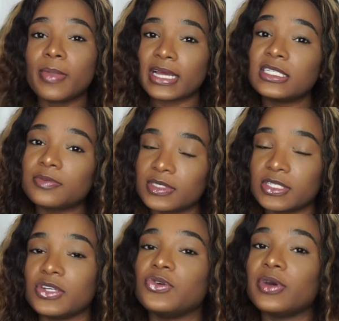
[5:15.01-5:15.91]
my tips
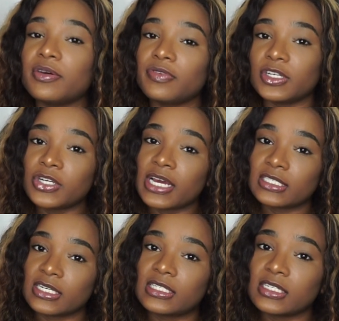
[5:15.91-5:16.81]
to you if you're trying
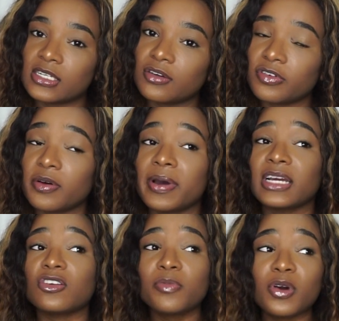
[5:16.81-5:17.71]
to get a Telfar
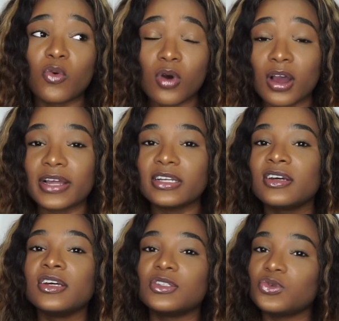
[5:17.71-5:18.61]
bag: number one,
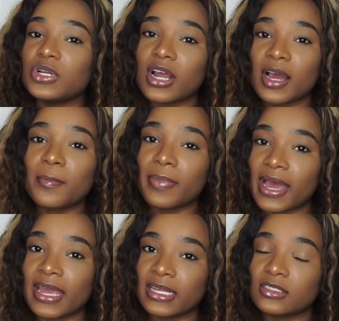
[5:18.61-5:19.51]
do not
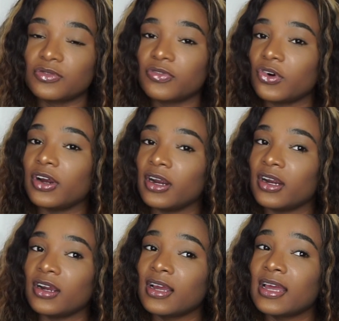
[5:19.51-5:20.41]
buy it
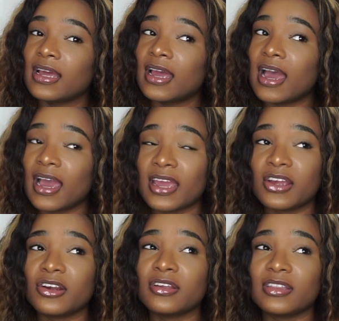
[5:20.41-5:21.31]
for
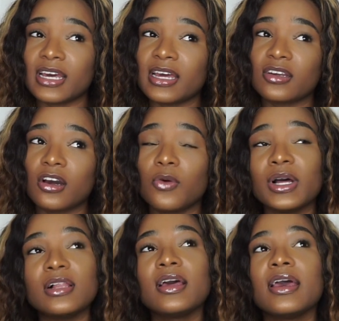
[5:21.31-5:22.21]
higher than
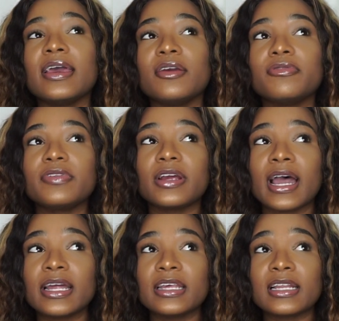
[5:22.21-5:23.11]
well, if they're
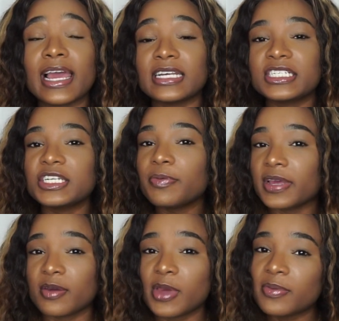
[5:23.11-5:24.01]
adding like
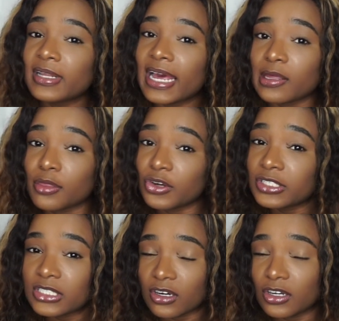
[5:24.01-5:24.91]
shipping, maybe like
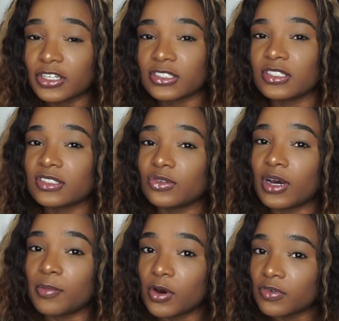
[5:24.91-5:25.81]
$30 or so
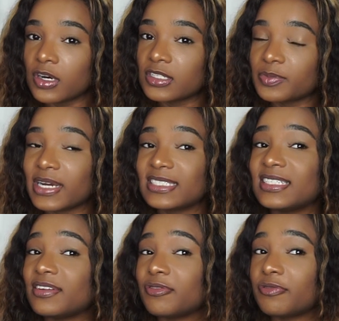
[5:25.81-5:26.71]
above cost price,
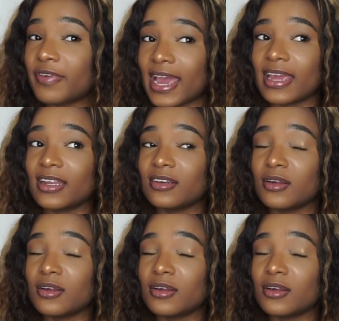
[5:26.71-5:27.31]
then fine.